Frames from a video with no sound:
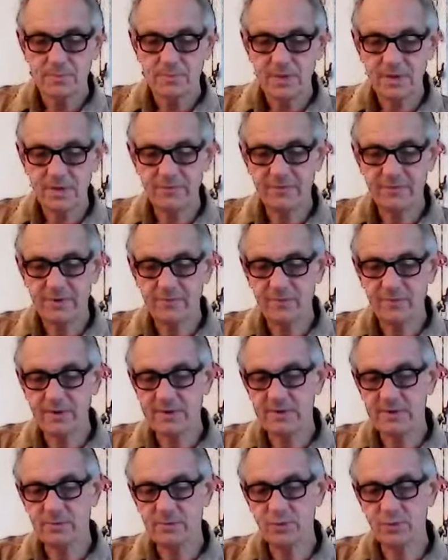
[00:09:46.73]
if and
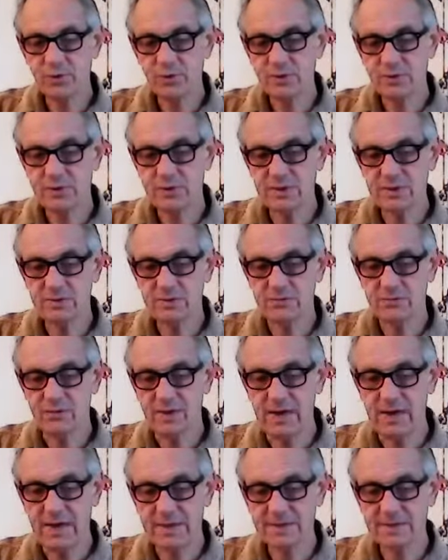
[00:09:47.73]
when the person is
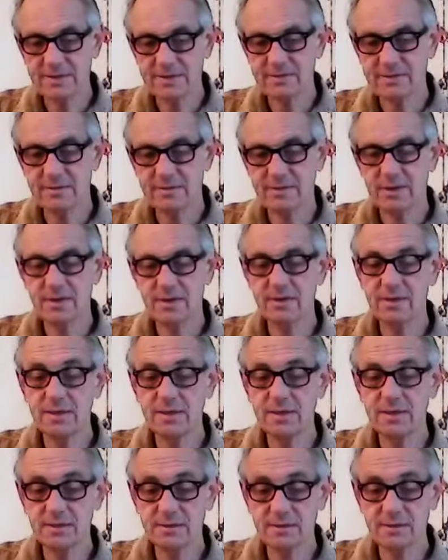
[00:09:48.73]
relaxed in the
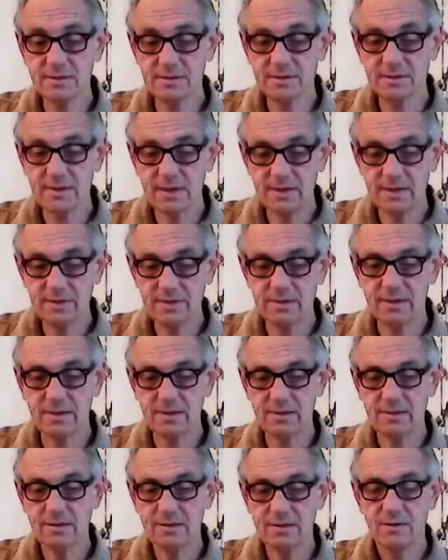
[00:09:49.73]

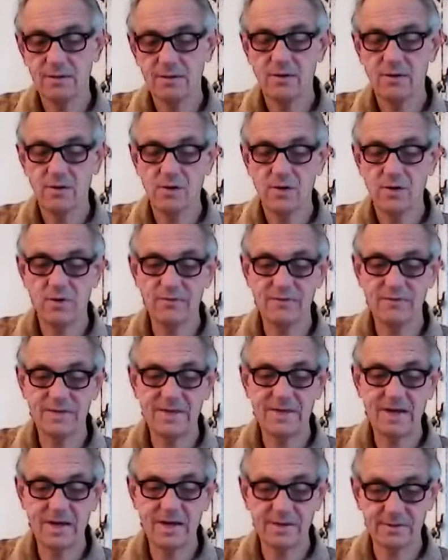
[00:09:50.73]
understanding of
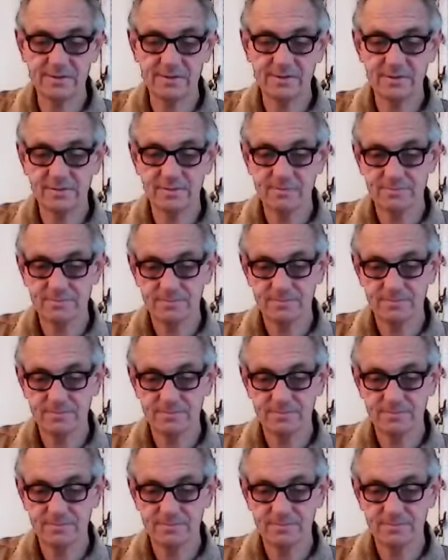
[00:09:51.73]
the act.